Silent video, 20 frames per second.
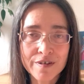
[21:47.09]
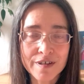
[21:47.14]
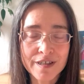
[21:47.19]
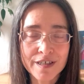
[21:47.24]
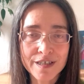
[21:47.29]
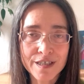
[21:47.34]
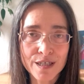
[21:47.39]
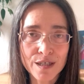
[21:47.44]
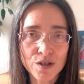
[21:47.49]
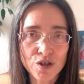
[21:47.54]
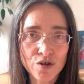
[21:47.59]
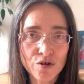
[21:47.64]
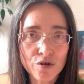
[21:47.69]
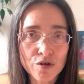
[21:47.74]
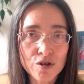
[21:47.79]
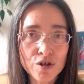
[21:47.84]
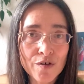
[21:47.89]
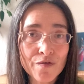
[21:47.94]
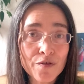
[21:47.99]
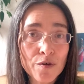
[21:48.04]
the essential
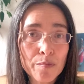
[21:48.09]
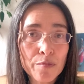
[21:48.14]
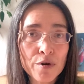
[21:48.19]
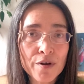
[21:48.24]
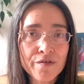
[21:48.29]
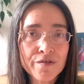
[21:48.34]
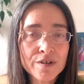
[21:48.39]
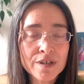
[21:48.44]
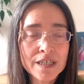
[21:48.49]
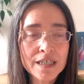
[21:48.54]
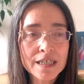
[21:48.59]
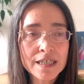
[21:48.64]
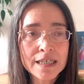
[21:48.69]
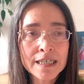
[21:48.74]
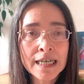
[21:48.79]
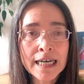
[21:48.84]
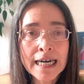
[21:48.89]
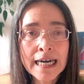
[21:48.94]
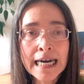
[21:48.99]
oils of your preferences.